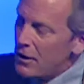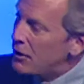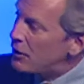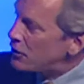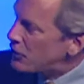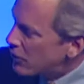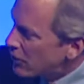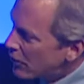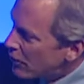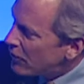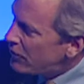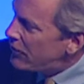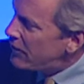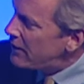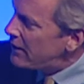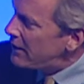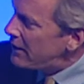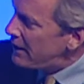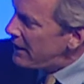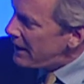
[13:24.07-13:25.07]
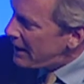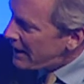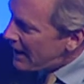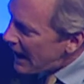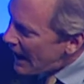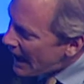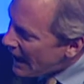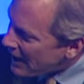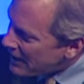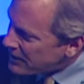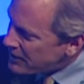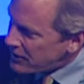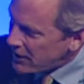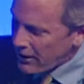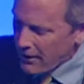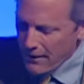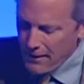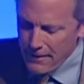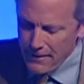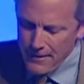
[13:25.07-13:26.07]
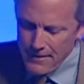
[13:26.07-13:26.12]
truth in action,